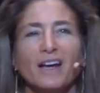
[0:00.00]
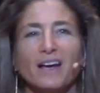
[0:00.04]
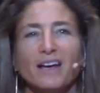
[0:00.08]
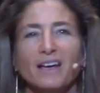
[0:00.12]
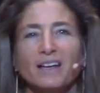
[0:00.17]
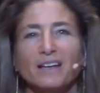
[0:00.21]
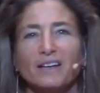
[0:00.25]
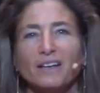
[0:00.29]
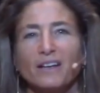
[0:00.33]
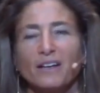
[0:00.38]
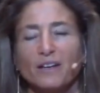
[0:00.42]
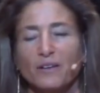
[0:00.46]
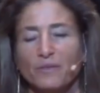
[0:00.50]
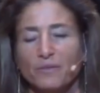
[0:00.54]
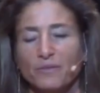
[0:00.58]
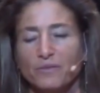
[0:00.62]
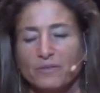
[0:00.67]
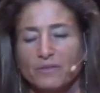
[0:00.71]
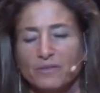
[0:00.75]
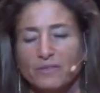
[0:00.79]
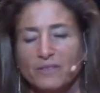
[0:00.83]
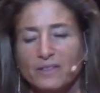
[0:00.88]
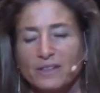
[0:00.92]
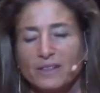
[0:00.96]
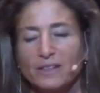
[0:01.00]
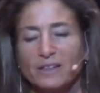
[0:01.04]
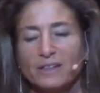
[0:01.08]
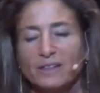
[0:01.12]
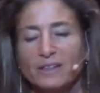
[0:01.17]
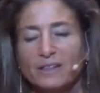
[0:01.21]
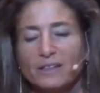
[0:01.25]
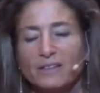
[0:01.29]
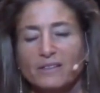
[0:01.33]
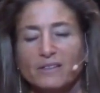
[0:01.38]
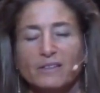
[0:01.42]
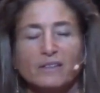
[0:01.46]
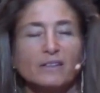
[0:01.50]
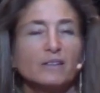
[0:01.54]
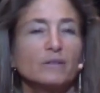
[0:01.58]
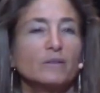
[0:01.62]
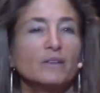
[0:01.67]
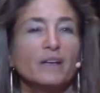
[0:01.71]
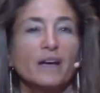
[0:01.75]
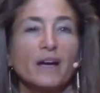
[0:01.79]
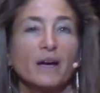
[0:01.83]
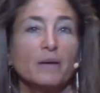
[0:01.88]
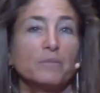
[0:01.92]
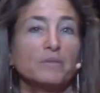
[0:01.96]
And uh, the
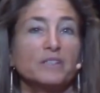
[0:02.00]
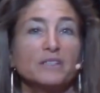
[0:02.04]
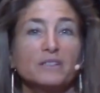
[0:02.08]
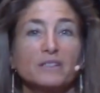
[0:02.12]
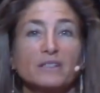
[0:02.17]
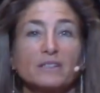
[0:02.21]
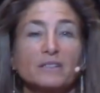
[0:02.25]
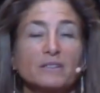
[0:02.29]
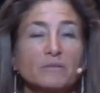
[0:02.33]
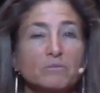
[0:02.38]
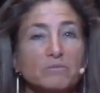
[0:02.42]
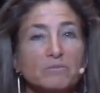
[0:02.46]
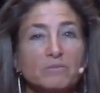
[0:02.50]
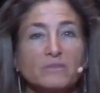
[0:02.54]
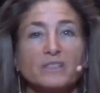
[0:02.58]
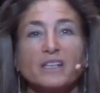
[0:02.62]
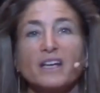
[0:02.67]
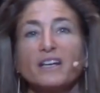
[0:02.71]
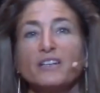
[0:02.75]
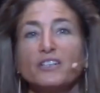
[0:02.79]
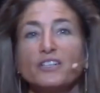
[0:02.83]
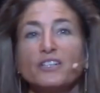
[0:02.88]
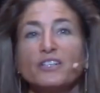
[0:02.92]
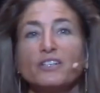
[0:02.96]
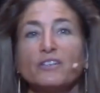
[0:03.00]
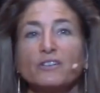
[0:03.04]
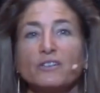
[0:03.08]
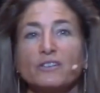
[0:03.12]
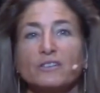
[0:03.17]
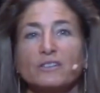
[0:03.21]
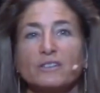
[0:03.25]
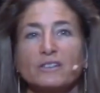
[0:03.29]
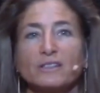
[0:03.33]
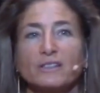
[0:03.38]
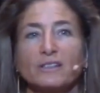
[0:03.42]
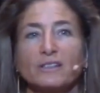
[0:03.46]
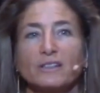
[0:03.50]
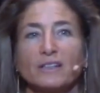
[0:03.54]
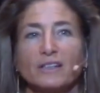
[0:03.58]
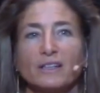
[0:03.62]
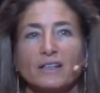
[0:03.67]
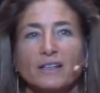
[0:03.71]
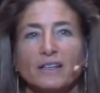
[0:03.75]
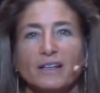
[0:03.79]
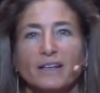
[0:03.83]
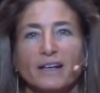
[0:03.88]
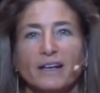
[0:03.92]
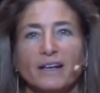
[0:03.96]
the abbot says, ten years.
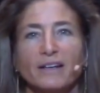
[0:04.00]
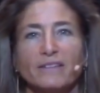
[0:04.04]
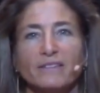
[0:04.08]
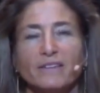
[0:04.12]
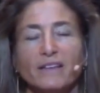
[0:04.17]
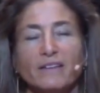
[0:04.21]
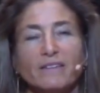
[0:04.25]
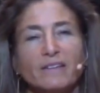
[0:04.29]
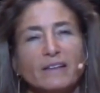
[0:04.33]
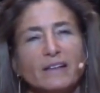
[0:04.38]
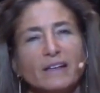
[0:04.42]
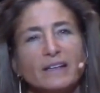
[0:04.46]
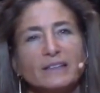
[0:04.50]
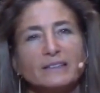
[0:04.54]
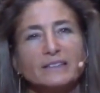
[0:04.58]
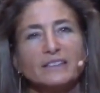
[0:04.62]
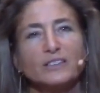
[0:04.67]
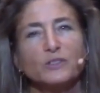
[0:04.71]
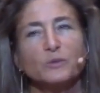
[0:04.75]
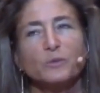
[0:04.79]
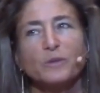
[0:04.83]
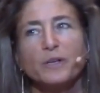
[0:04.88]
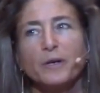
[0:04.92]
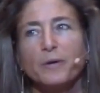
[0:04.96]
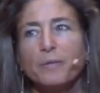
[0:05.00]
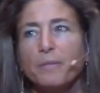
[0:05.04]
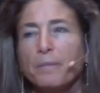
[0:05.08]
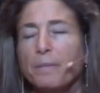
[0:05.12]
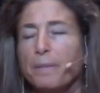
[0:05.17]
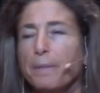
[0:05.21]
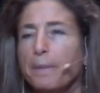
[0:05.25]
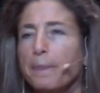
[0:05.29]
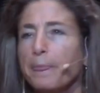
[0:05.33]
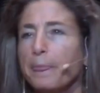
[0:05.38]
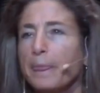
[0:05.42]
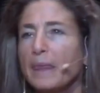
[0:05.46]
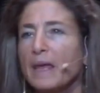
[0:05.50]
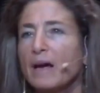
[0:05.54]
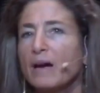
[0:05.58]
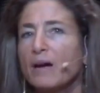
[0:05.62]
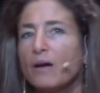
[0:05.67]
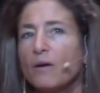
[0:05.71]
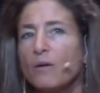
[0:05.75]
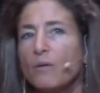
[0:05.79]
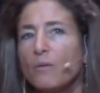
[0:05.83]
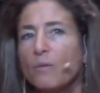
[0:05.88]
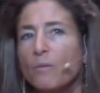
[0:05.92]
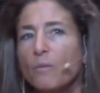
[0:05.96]
And then the guy says, Well,
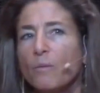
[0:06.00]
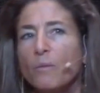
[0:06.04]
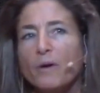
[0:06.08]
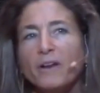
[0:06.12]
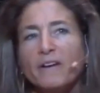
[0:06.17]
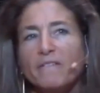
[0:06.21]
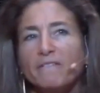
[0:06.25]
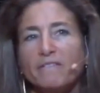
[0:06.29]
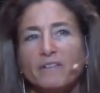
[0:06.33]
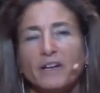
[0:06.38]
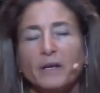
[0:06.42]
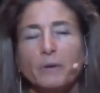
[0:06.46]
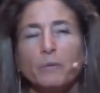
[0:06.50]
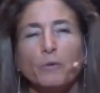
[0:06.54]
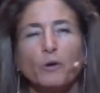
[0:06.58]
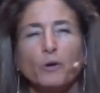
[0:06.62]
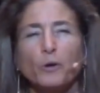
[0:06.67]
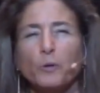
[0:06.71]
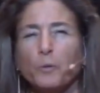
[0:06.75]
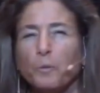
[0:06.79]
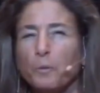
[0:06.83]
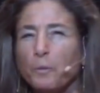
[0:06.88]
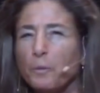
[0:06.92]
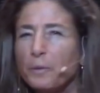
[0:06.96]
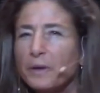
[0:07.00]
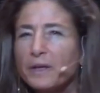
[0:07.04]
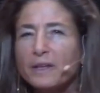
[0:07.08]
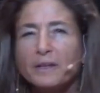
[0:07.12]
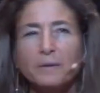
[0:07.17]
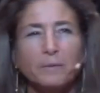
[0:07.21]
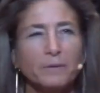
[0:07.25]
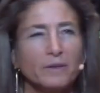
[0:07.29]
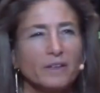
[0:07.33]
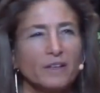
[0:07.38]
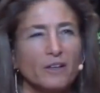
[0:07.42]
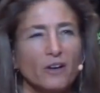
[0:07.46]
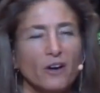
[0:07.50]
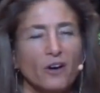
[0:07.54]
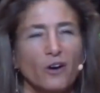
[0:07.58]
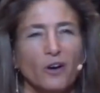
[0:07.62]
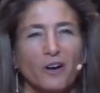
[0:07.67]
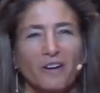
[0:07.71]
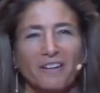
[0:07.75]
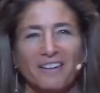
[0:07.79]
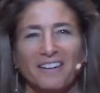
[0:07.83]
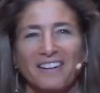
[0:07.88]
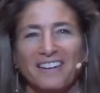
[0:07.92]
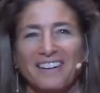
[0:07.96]
what if I work really, really
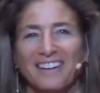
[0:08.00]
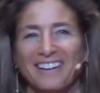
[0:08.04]
hard?